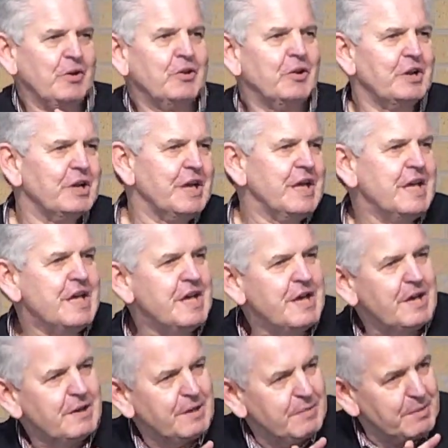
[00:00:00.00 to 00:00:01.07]
You've got to
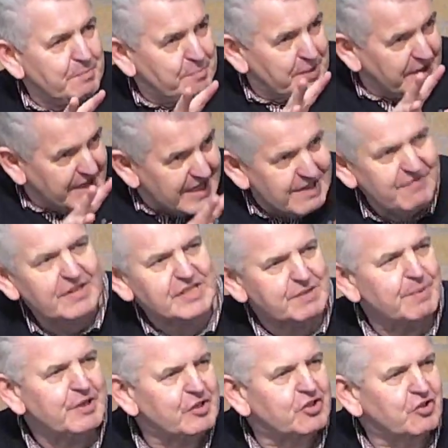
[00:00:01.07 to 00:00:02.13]
believe it to
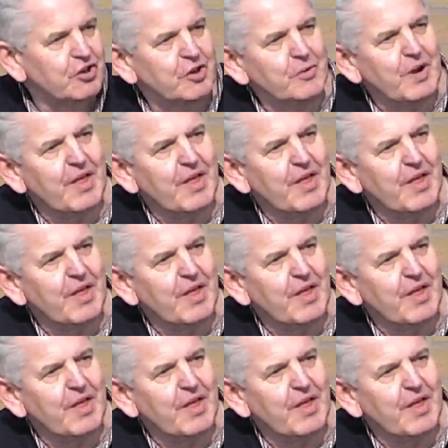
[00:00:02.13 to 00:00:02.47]
be true,